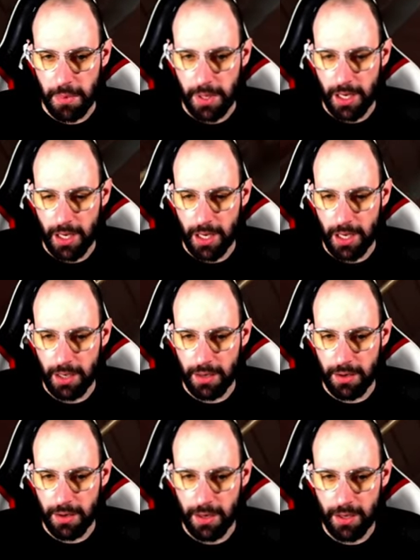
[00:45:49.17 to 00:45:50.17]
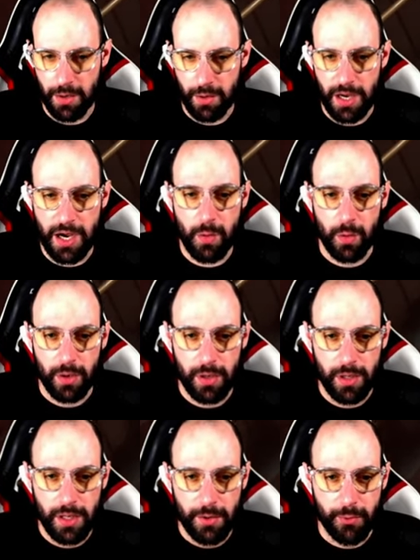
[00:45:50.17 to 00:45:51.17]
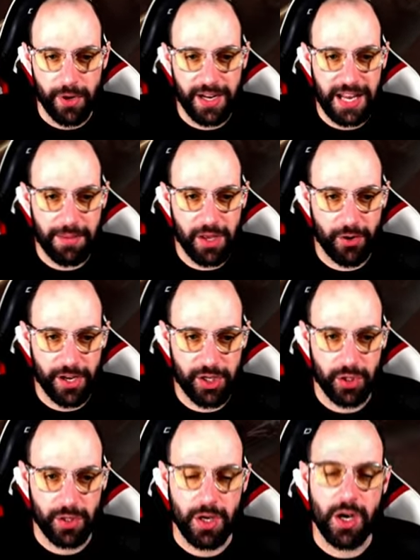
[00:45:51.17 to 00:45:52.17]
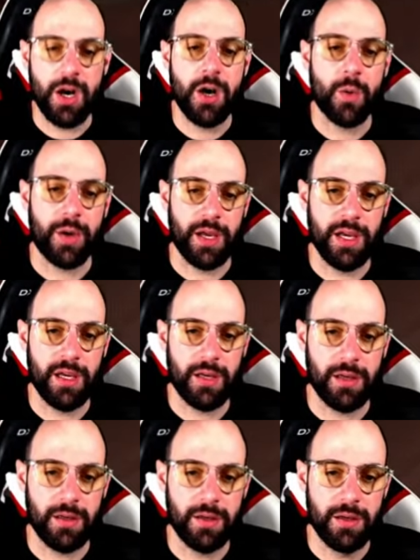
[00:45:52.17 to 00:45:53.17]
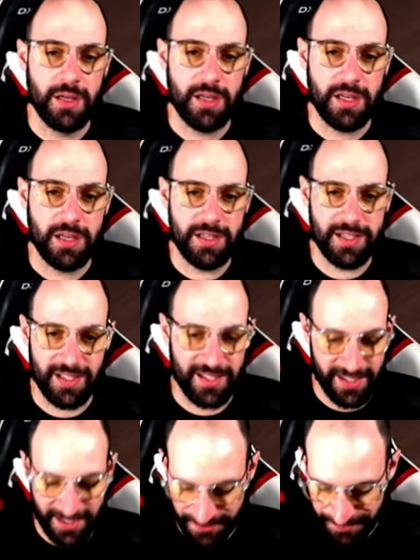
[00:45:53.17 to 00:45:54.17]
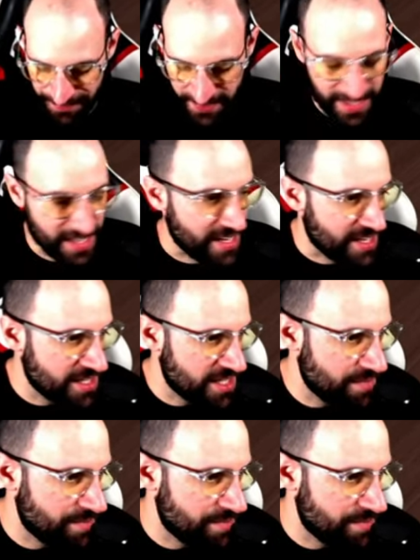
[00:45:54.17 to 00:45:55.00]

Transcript: Uh, no. Oh, reclaim decoration. Okay, easy. Easy